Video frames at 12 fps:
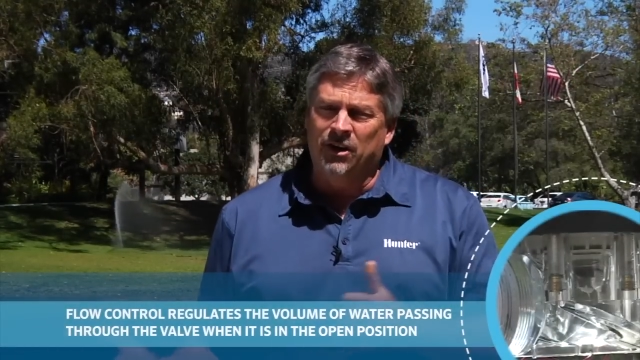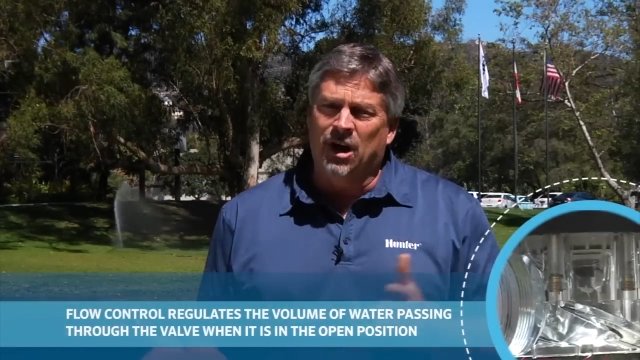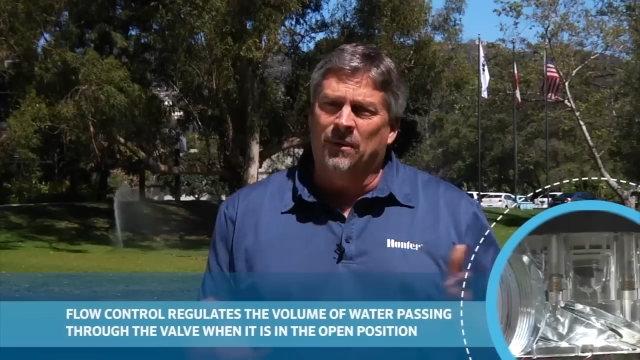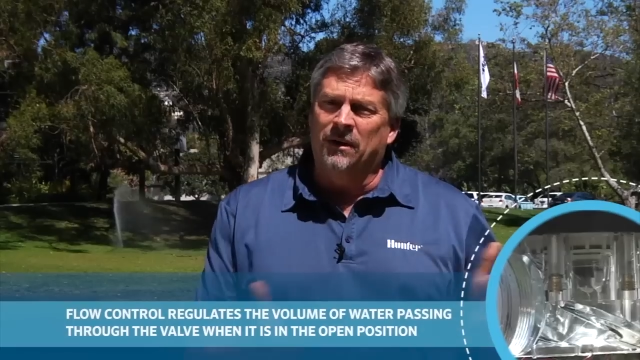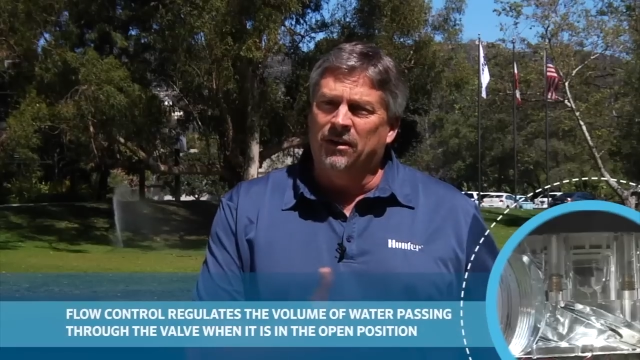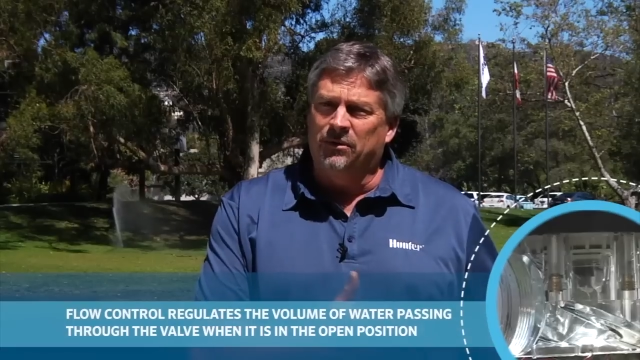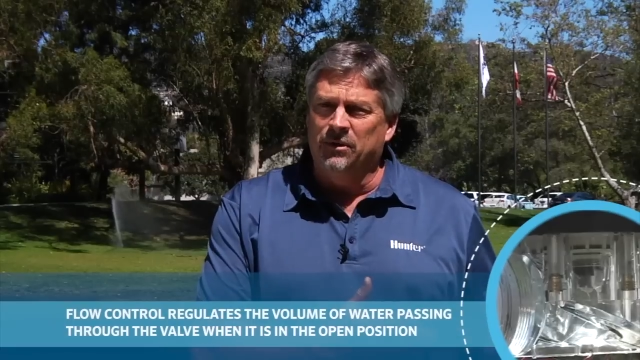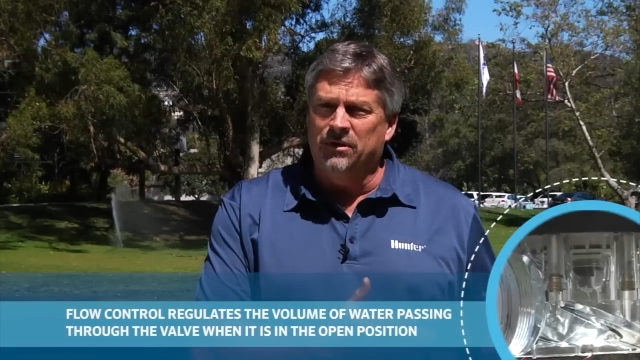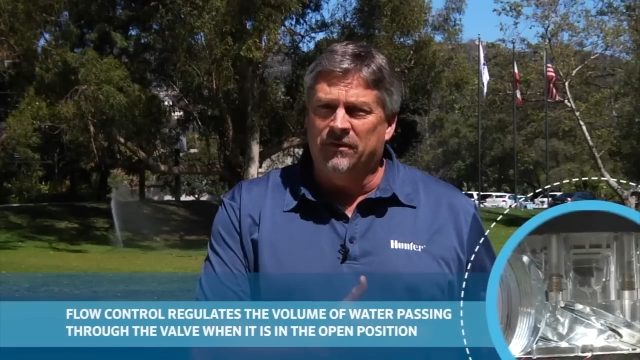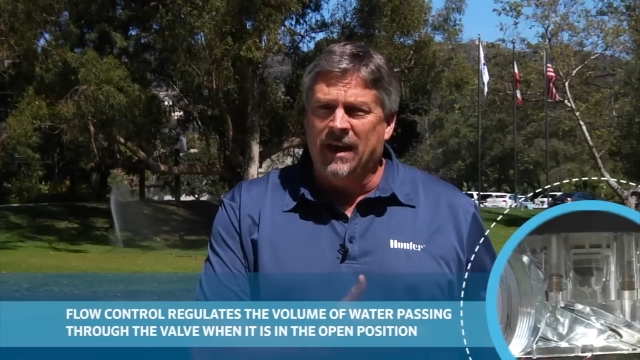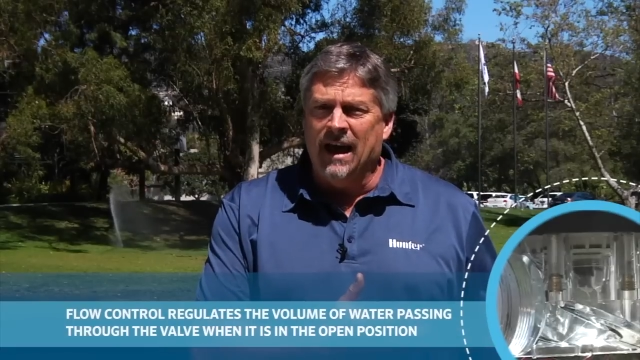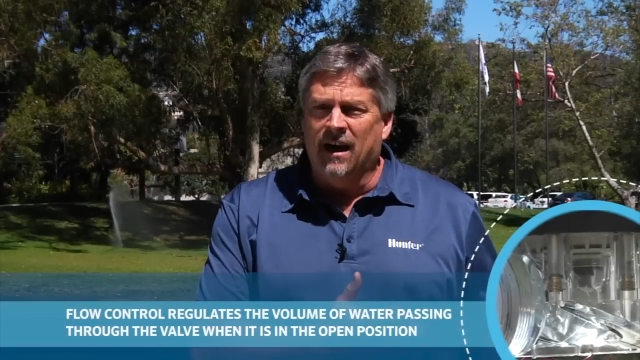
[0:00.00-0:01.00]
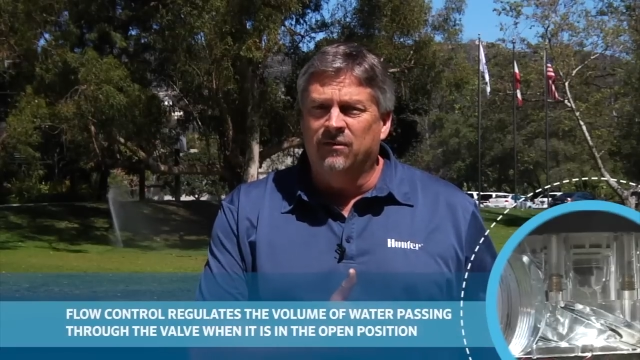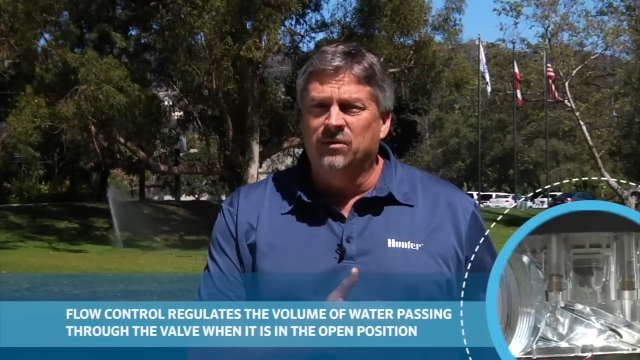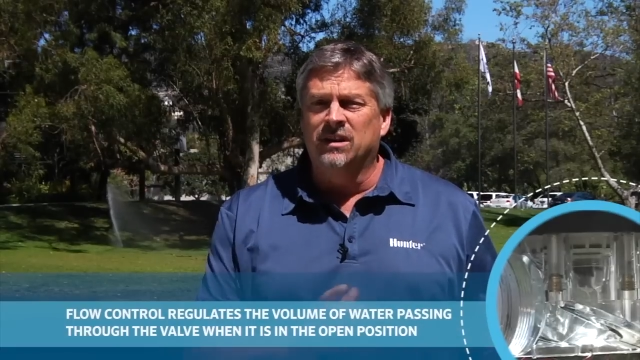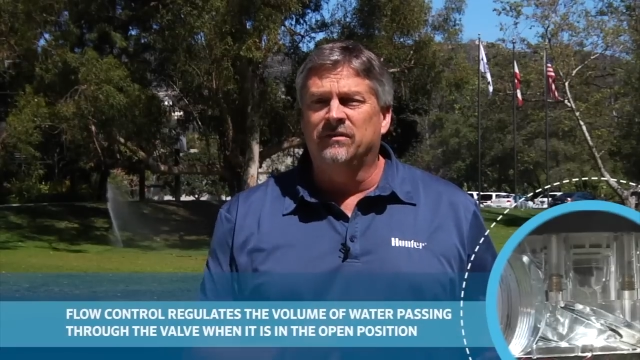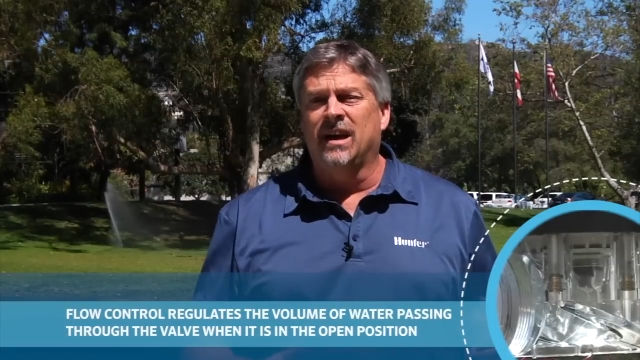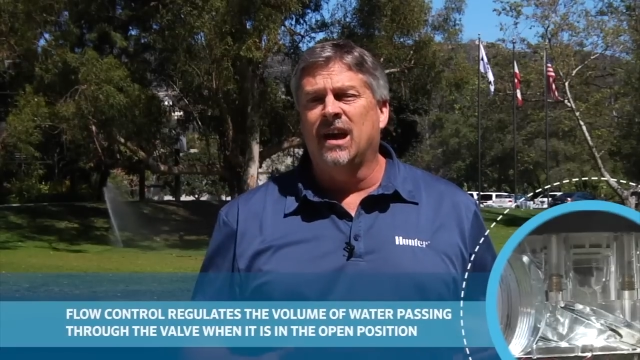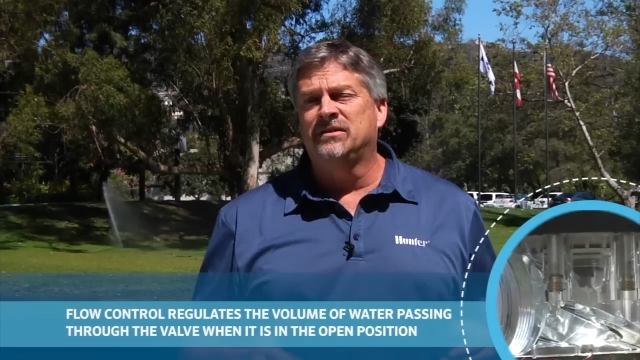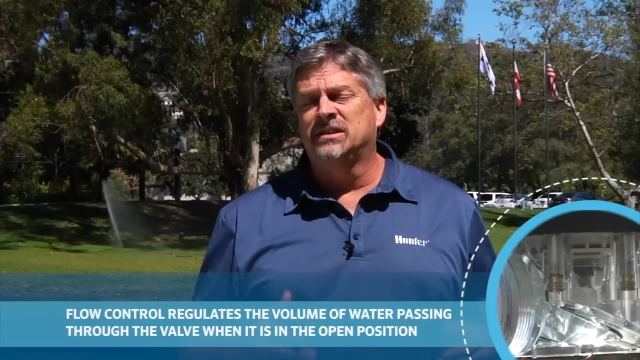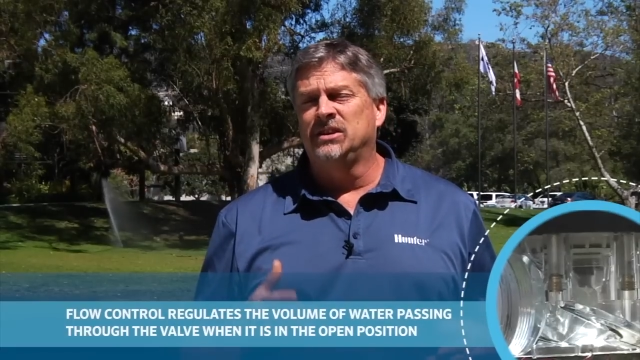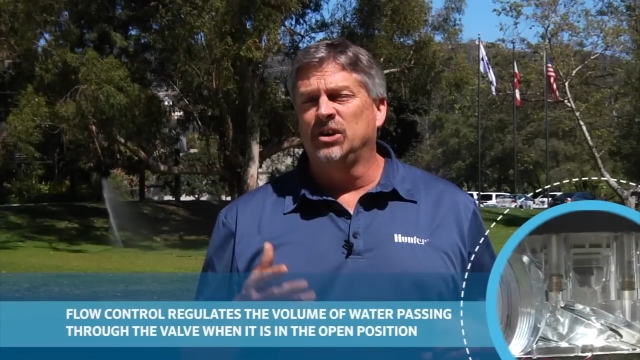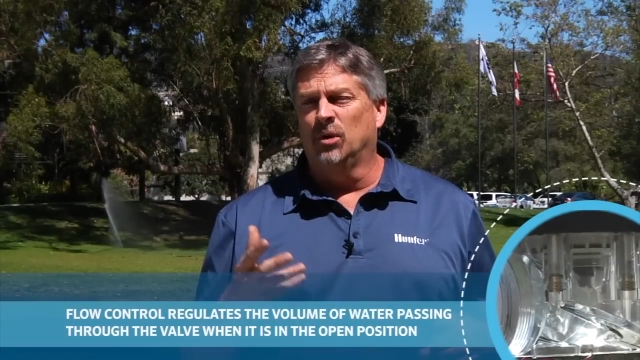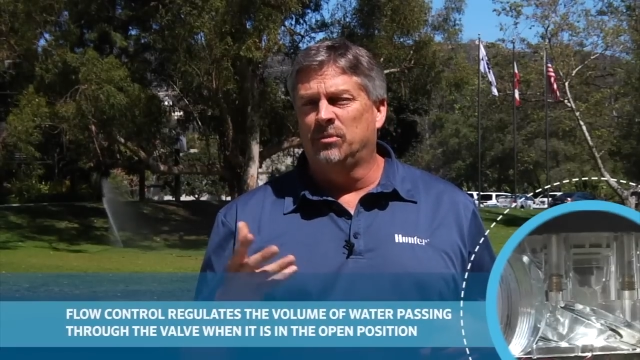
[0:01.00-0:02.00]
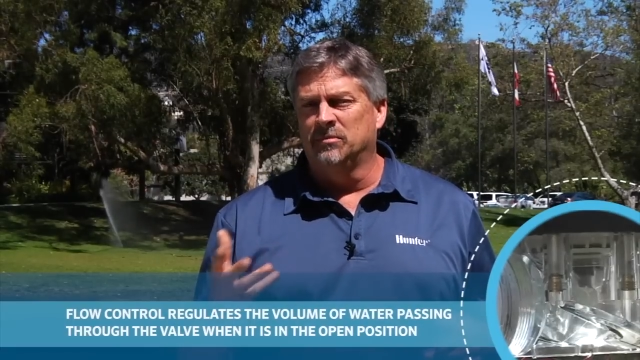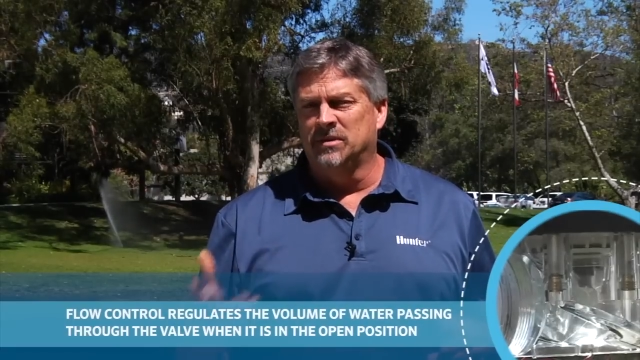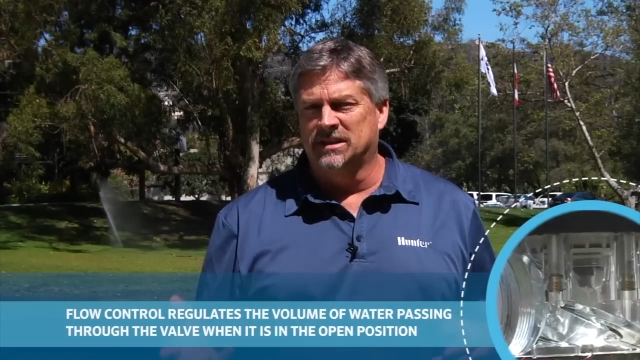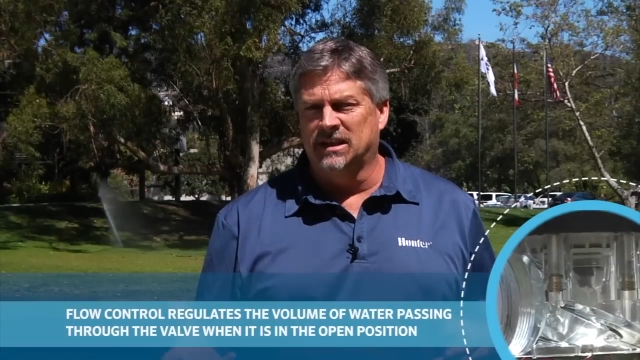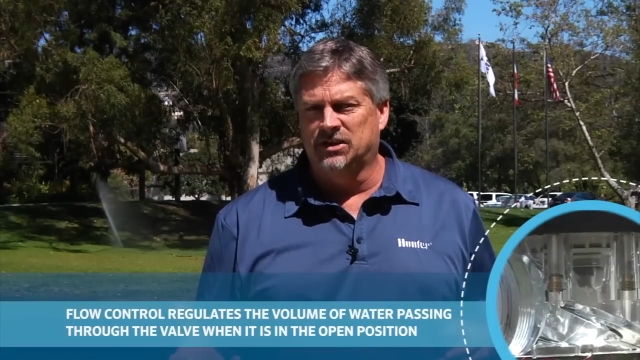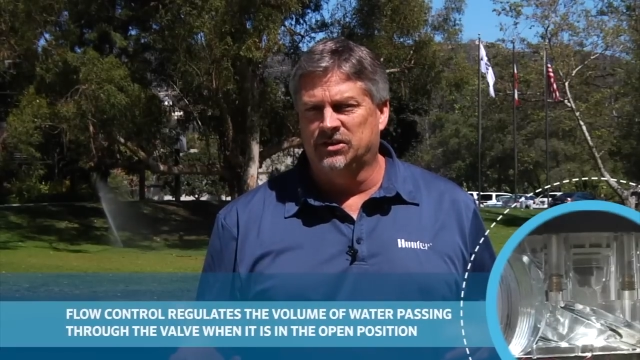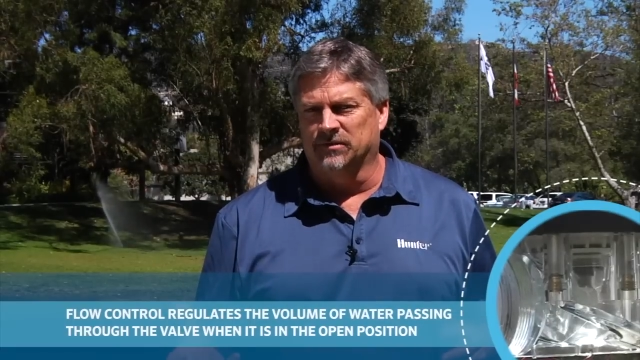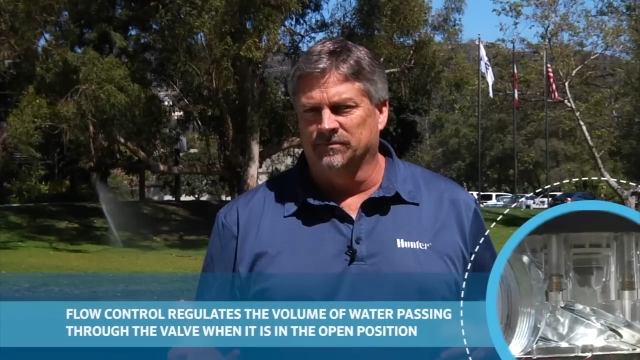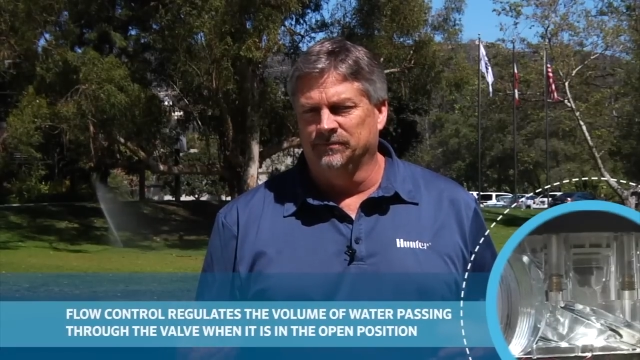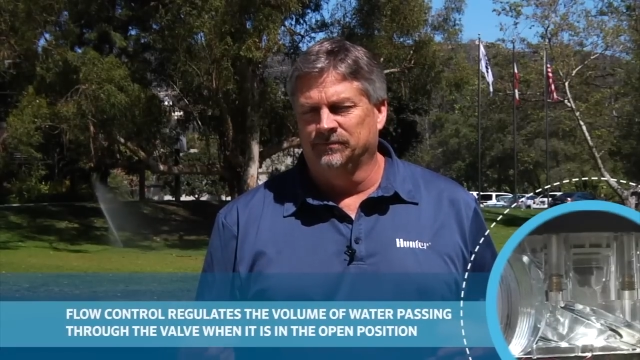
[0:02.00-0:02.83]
going through the valve when the valve is in the open position.